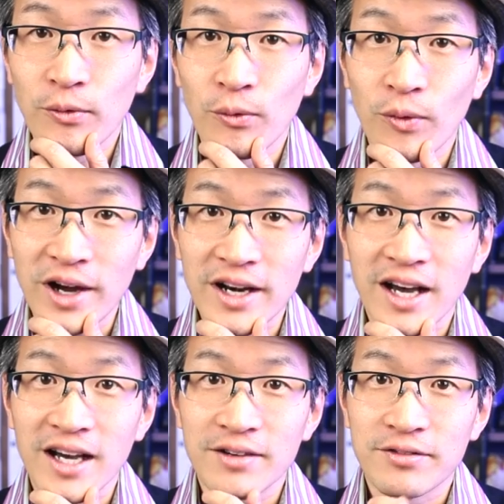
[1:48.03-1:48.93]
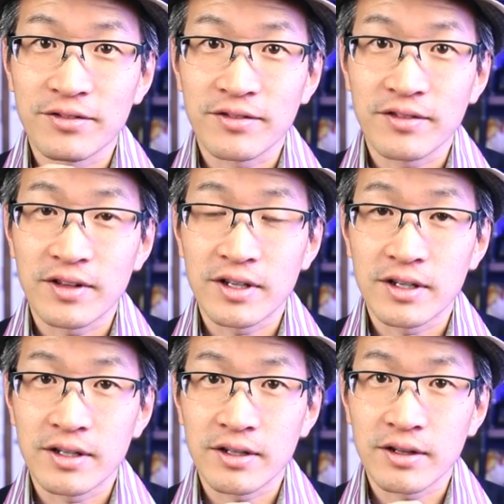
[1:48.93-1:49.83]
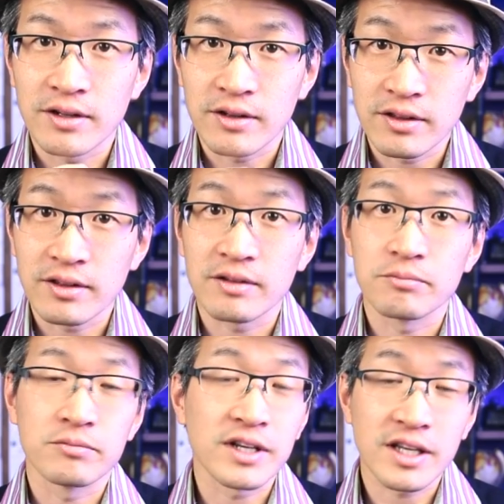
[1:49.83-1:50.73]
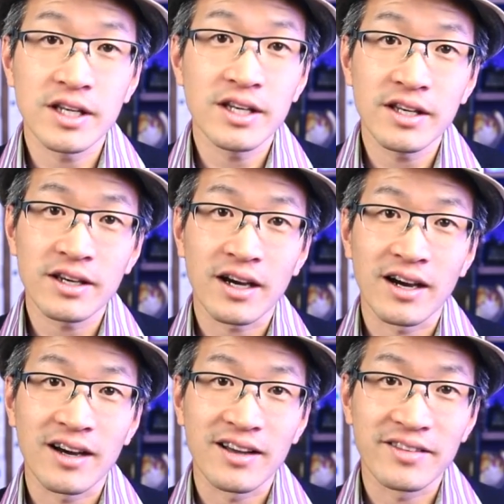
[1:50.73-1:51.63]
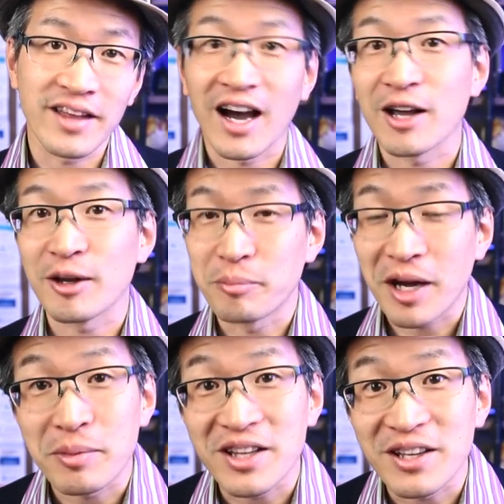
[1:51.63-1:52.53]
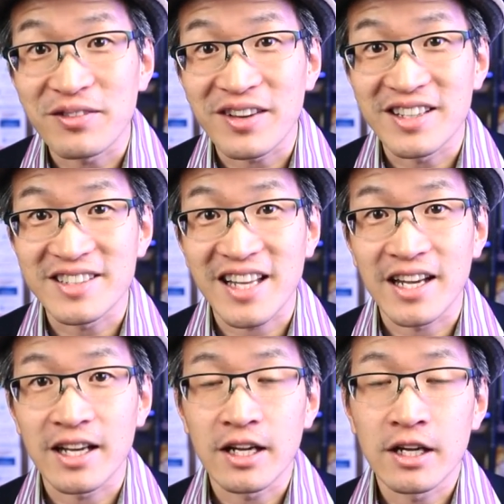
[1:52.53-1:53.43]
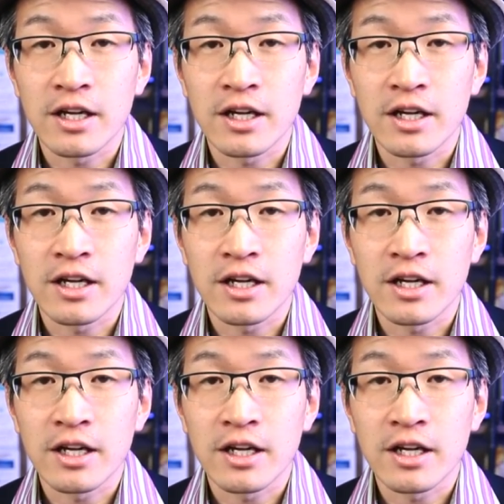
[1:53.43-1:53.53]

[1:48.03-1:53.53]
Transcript: one of the the key that I my belief is that